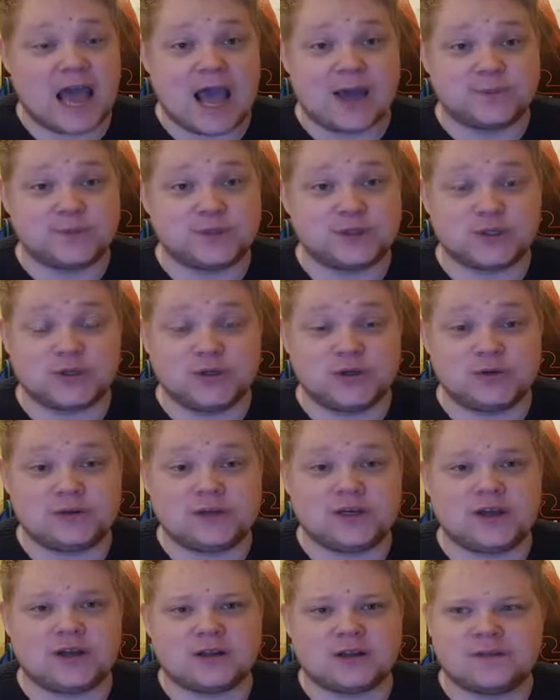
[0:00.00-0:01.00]

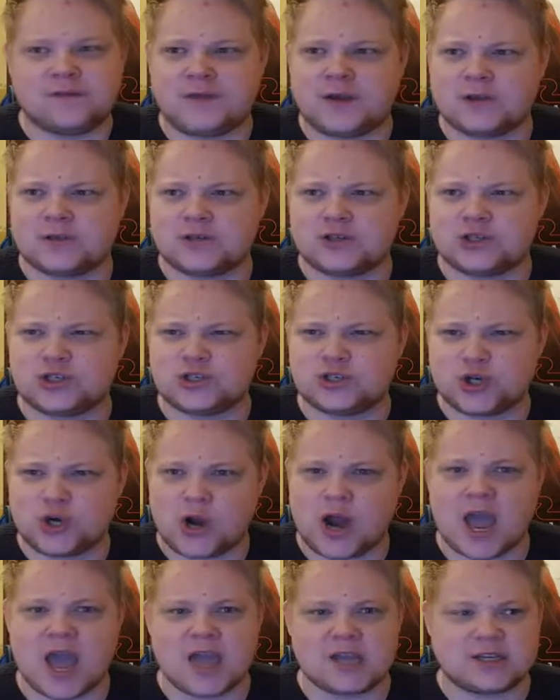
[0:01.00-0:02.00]
Absolutely not. It felt
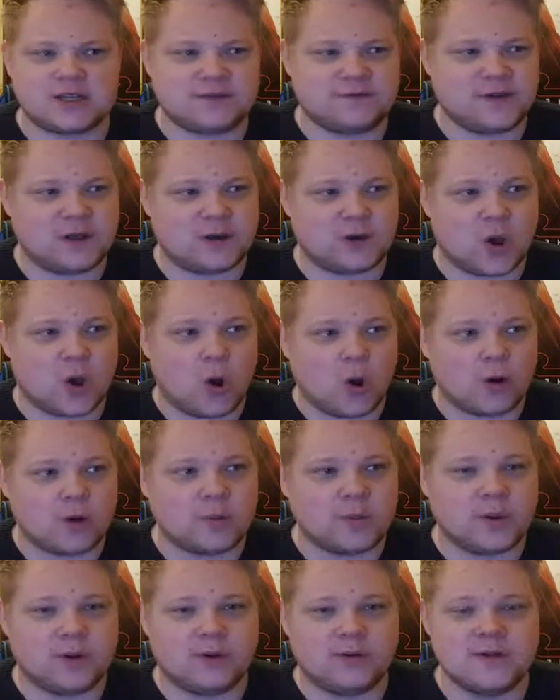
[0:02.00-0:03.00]
trash. It felt
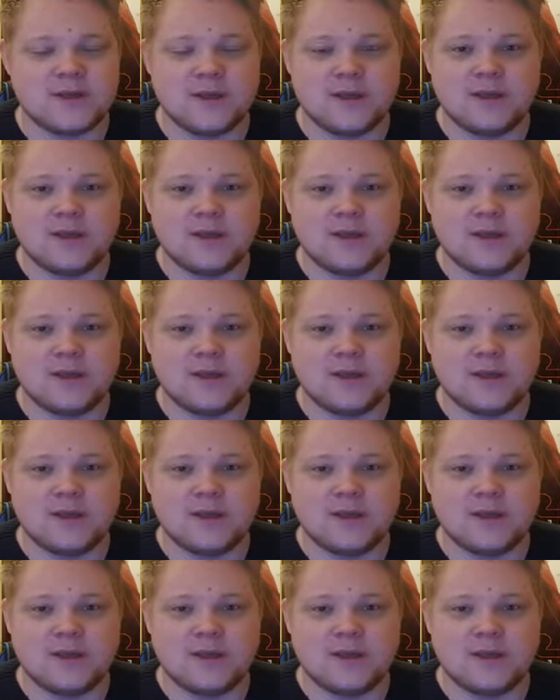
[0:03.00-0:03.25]
horrible.